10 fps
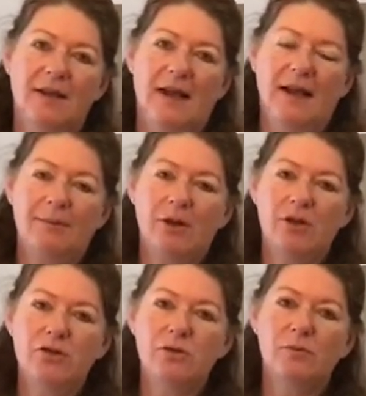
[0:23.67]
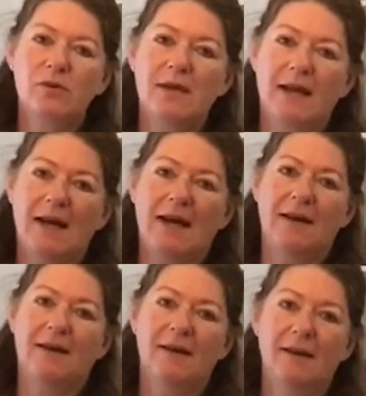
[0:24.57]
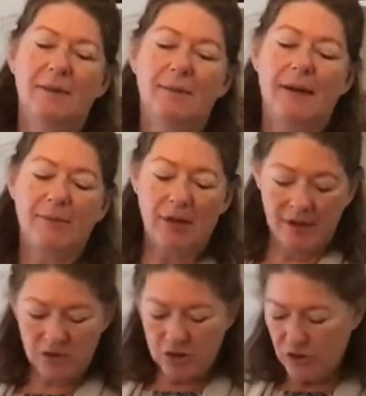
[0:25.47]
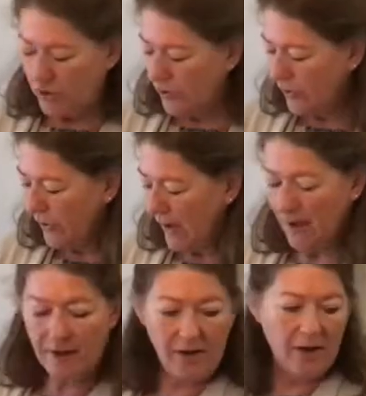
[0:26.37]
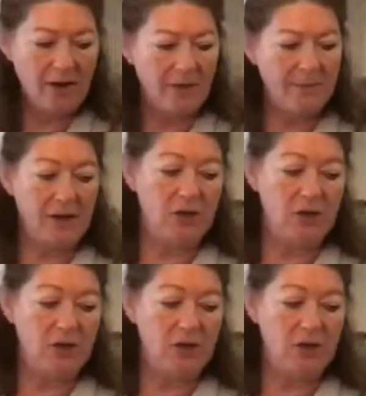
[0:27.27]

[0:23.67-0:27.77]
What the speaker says: And I'm going to do moussaka, but I'm going to do a